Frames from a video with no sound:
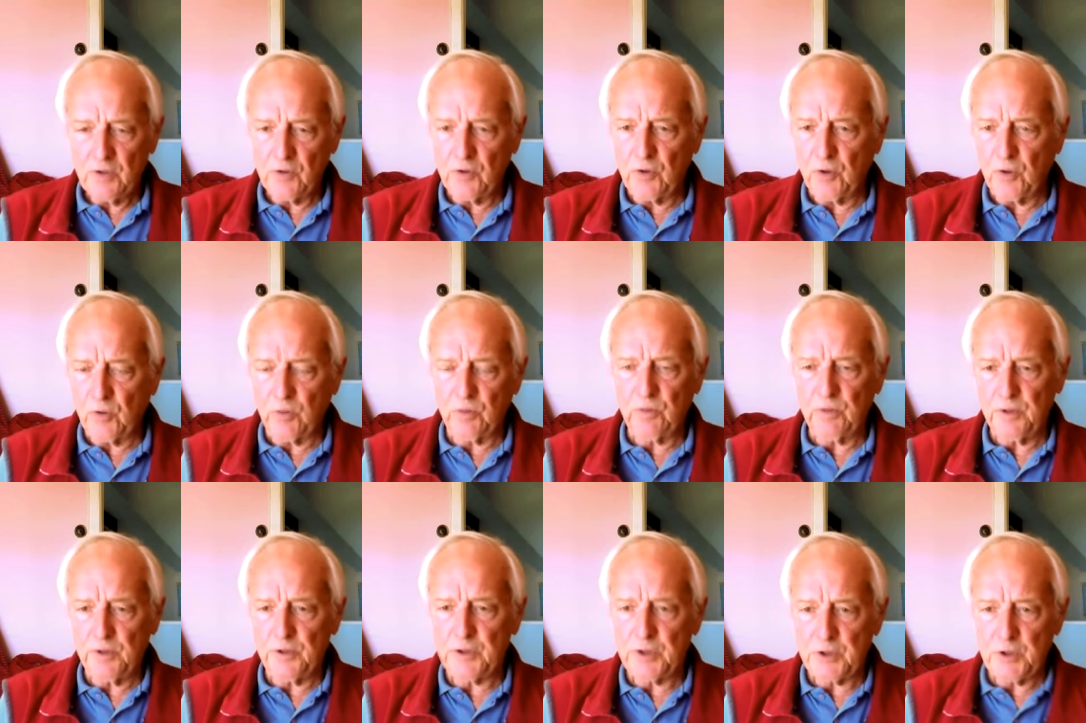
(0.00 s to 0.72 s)

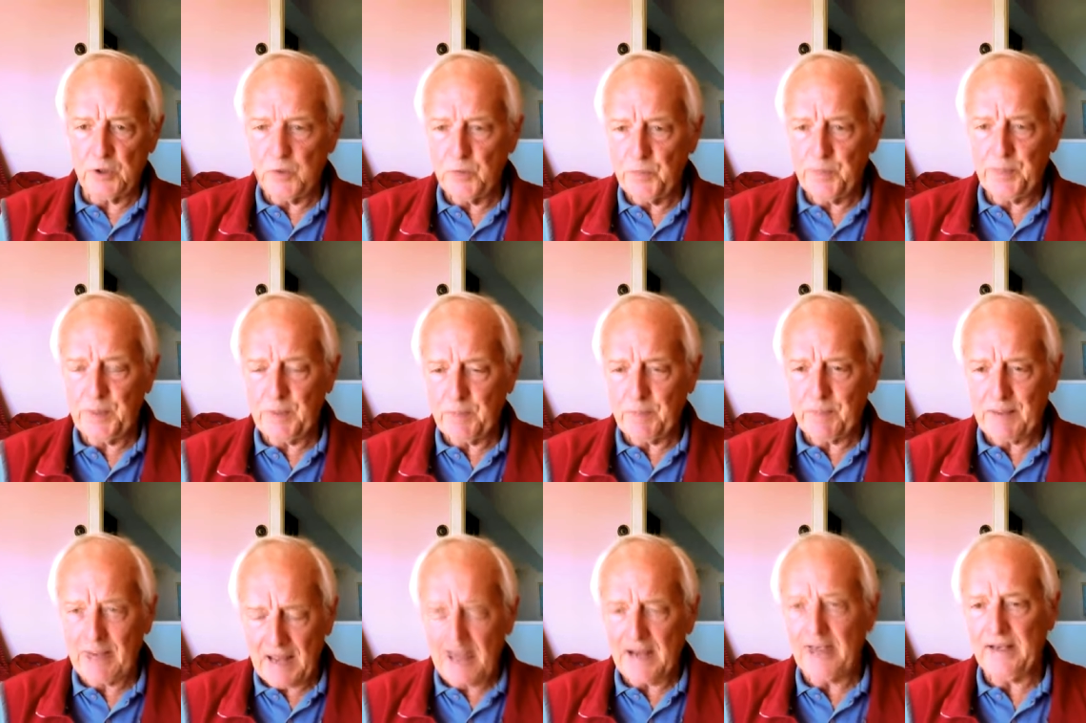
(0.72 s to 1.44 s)
totally stupid
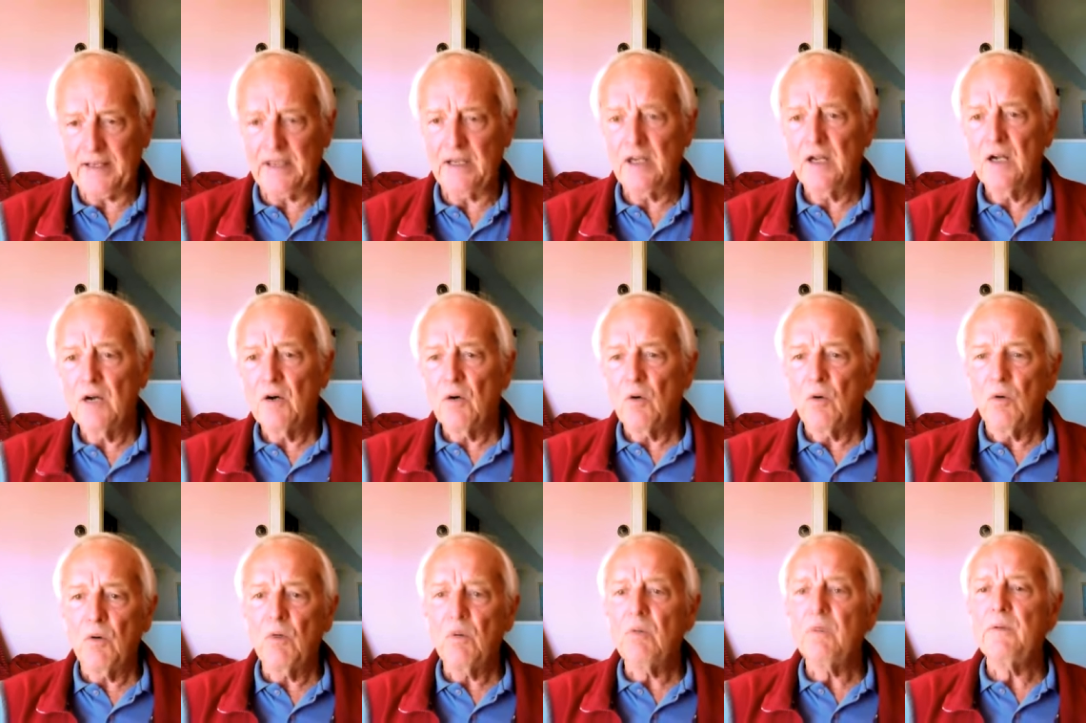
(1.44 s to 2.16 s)
planning
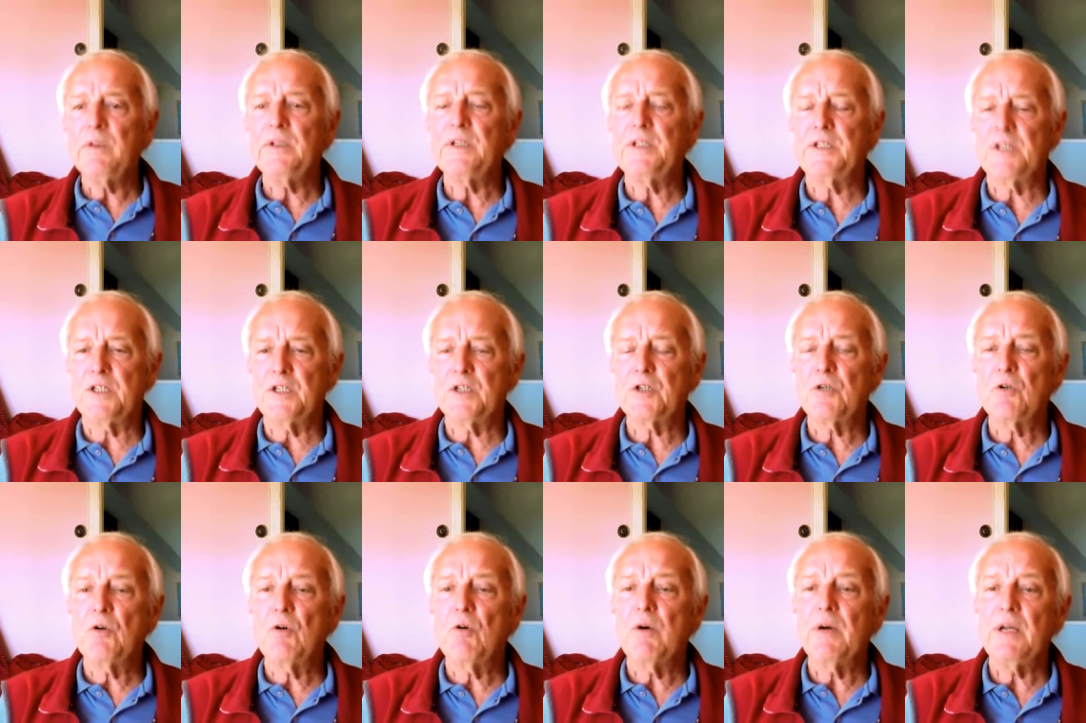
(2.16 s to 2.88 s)
all this is
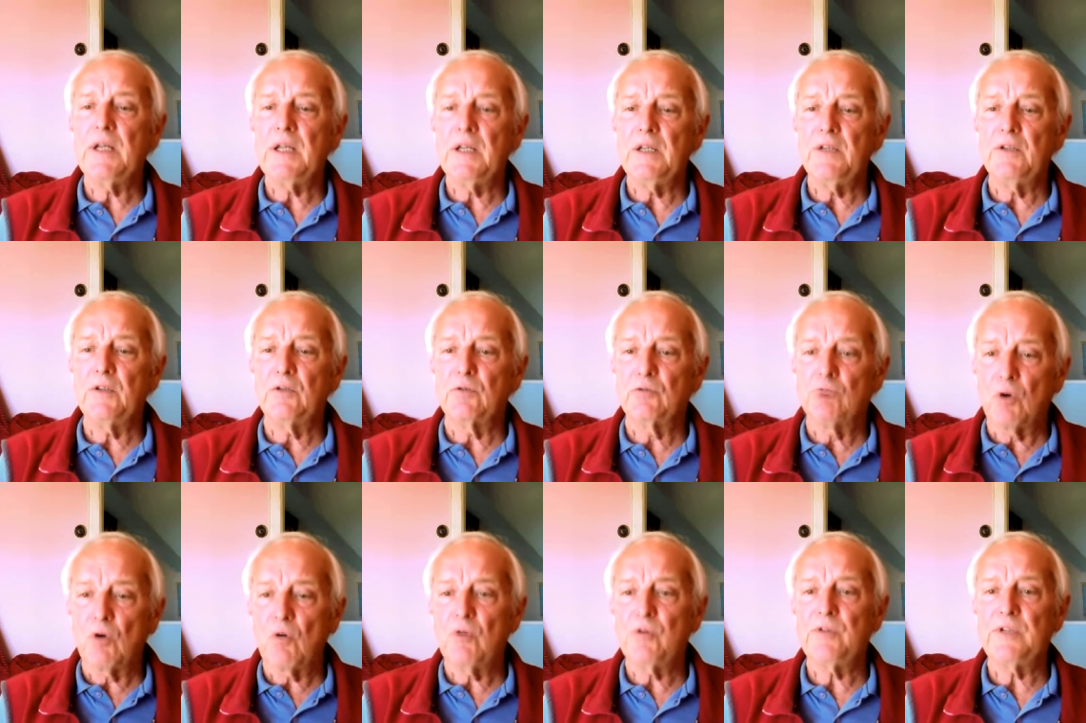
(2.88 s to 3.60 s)
going in the
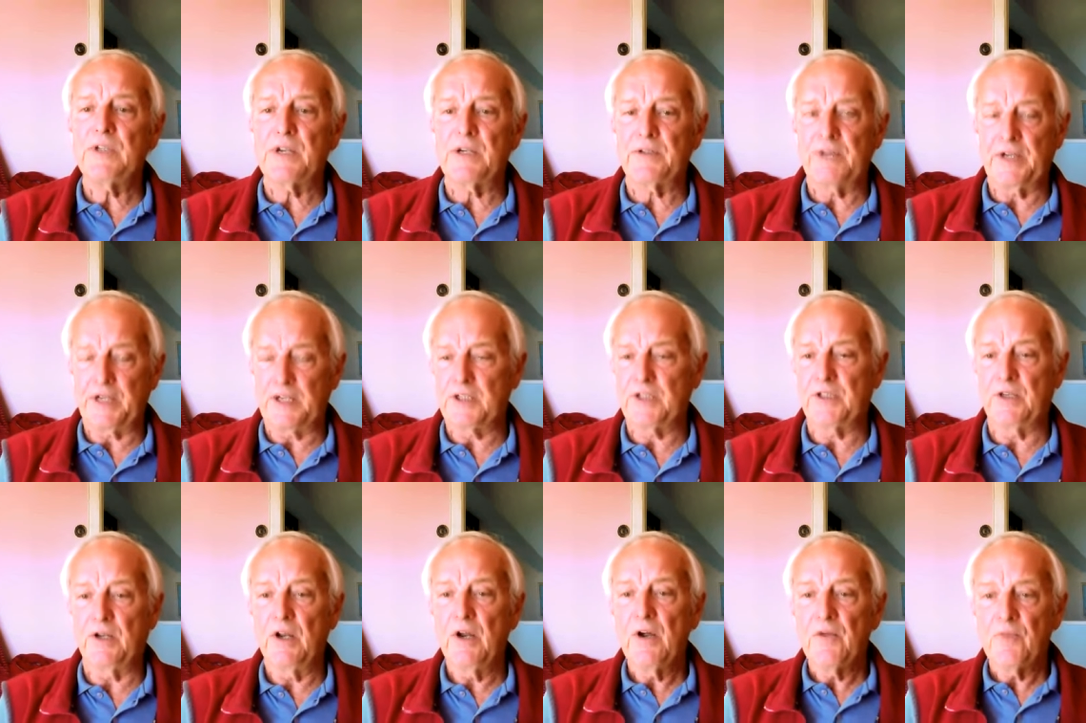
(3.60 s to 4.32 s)
wrong
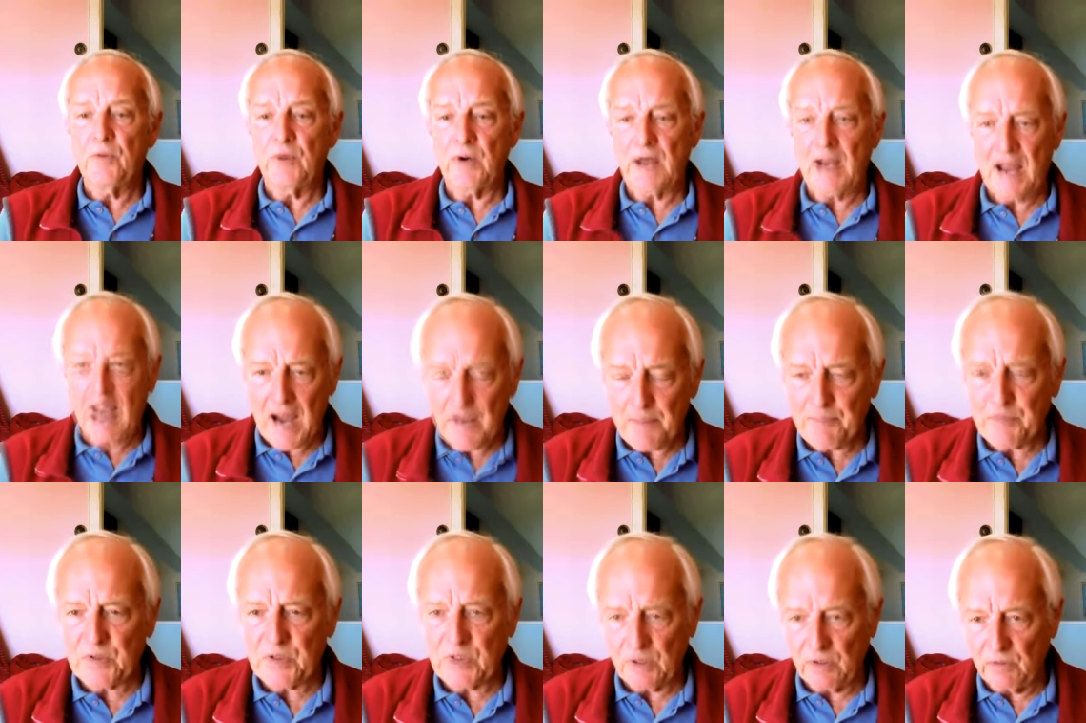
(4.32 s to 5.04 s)
direction for
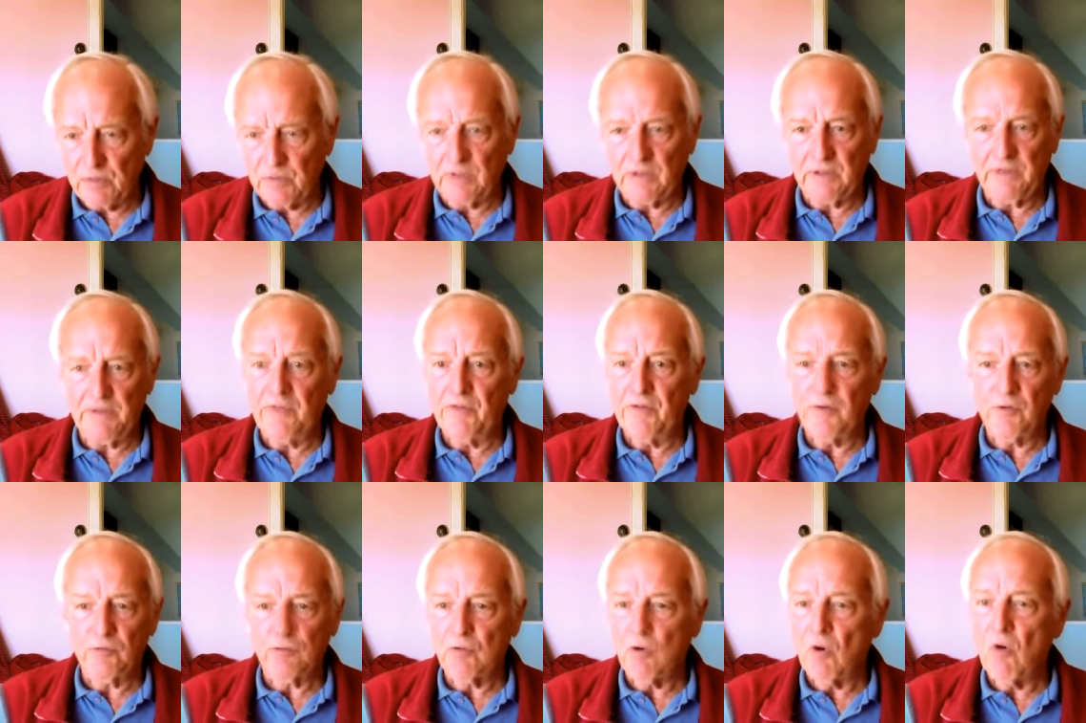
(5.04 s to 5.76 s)
absolutely
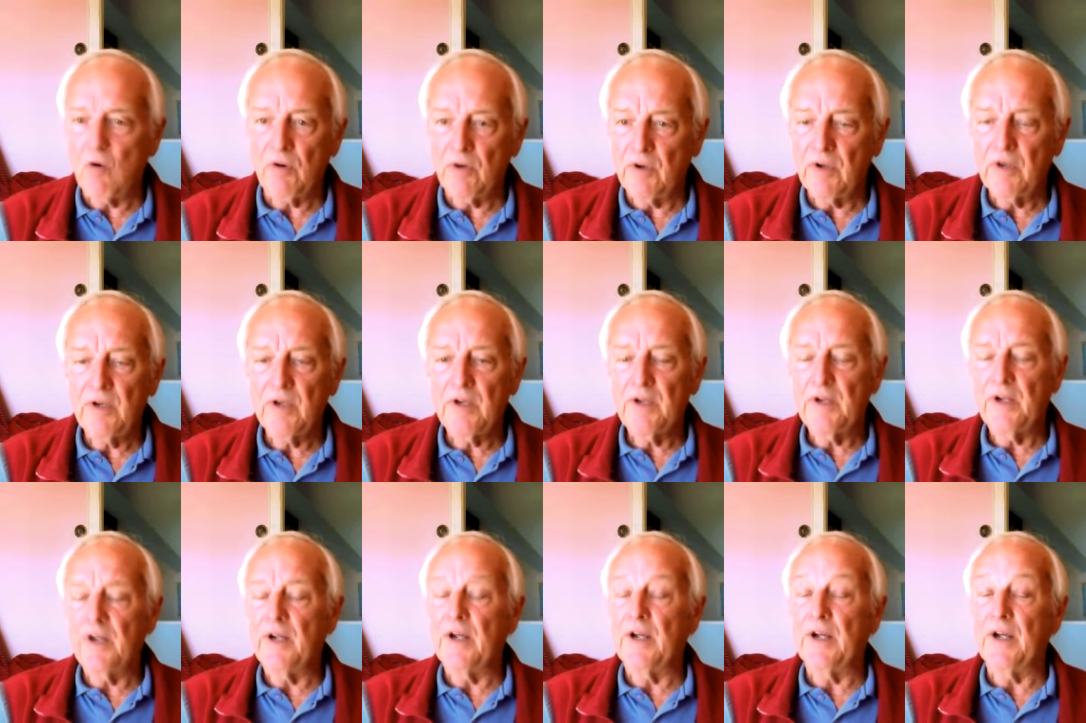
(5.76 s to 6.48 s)
the wrong
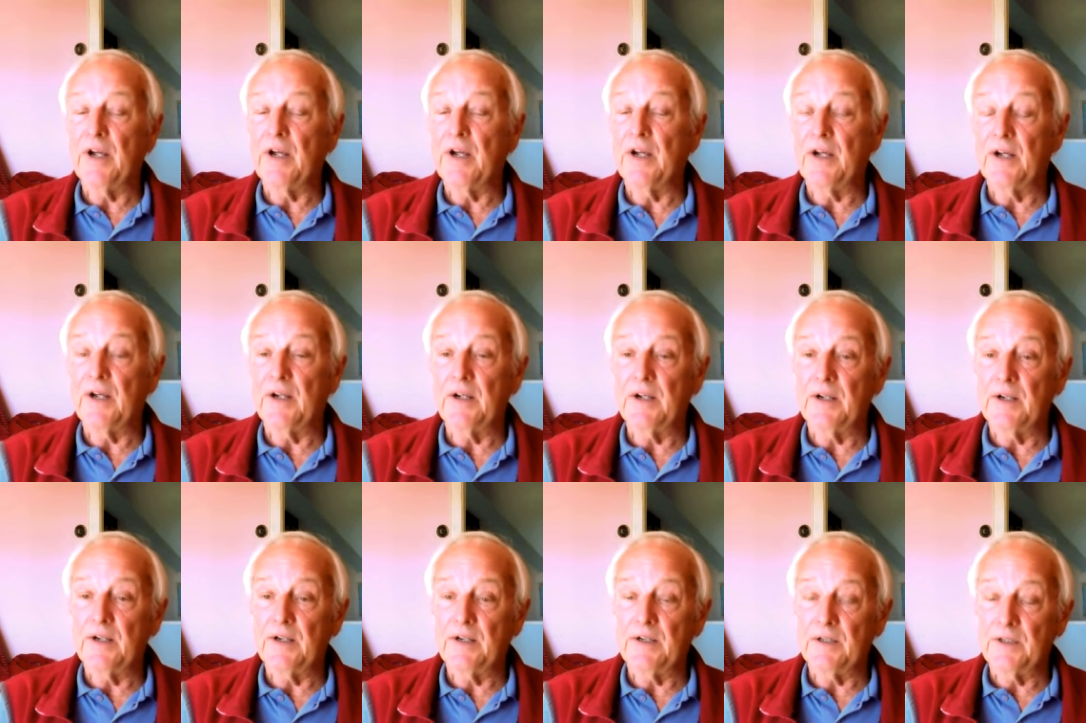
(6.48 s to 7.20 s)

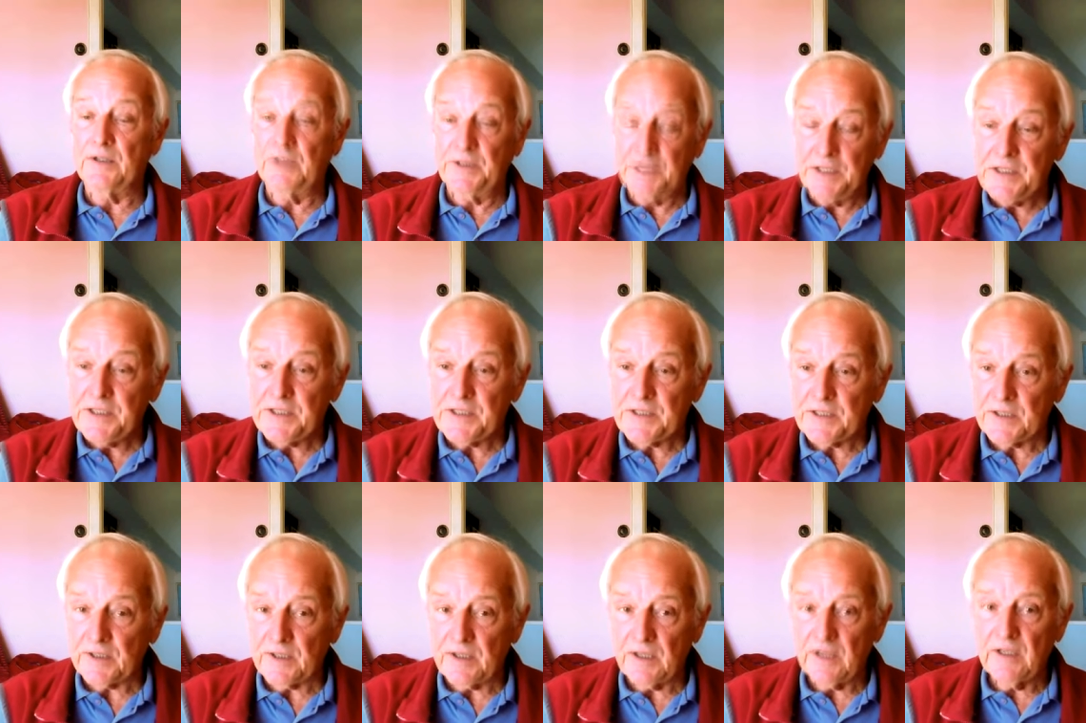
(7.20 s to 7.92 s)
uh,
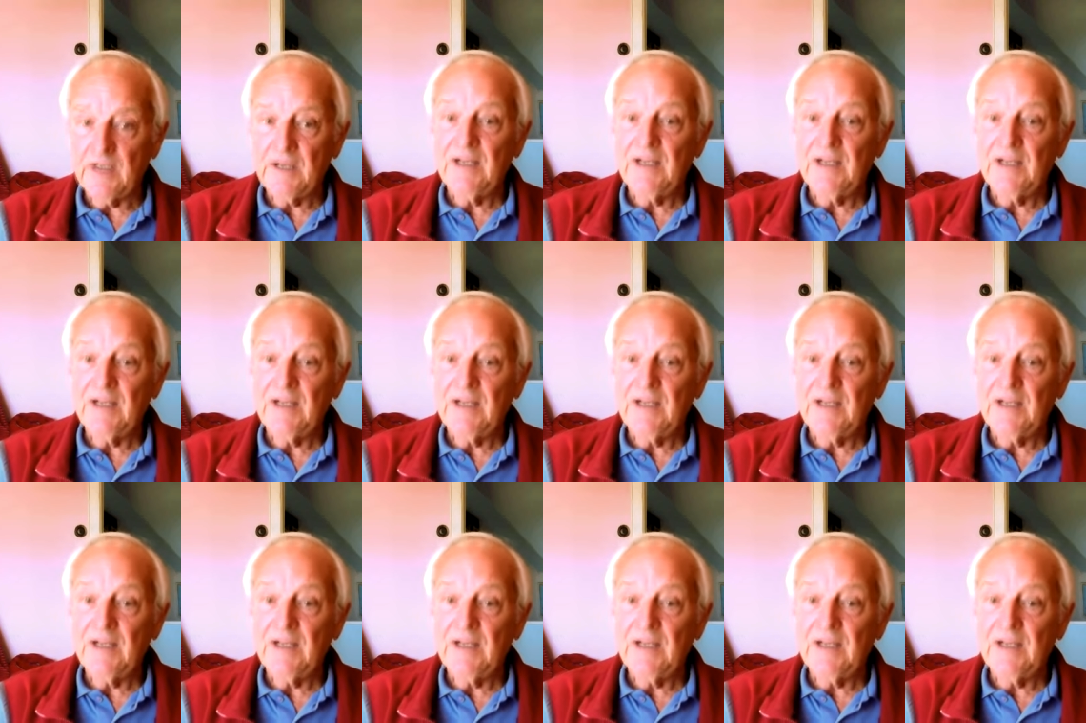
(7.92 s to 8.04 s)
reason.